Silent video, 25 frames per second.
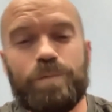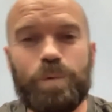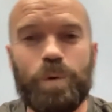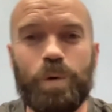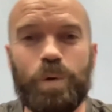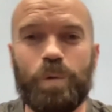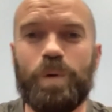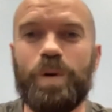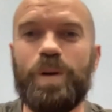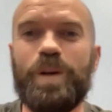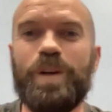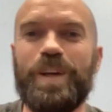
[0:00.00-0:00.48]

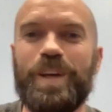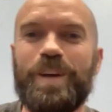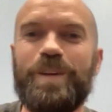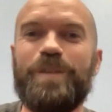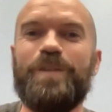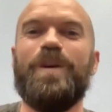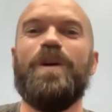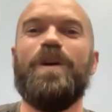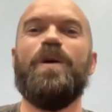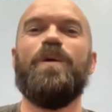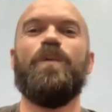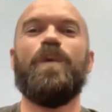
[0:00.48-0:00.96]

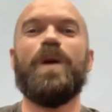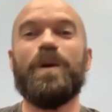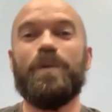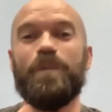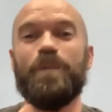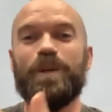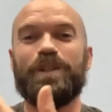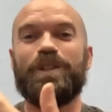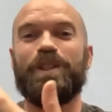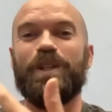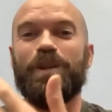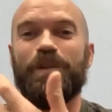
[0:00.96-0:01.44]
what it
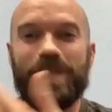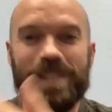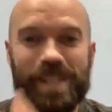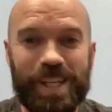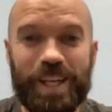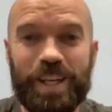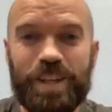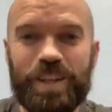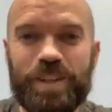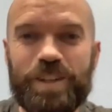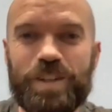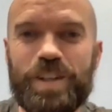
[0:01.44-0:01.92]
will do is
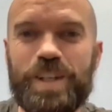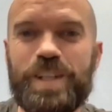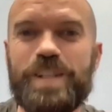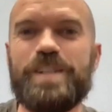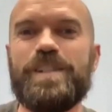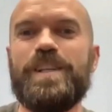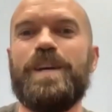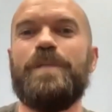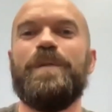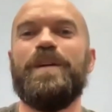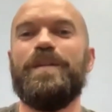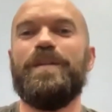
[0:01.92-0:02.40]

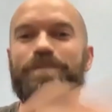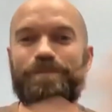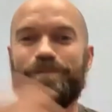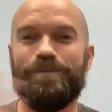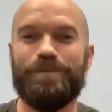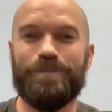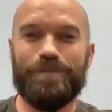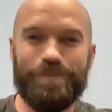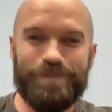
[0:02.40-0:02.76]
increase, I mean,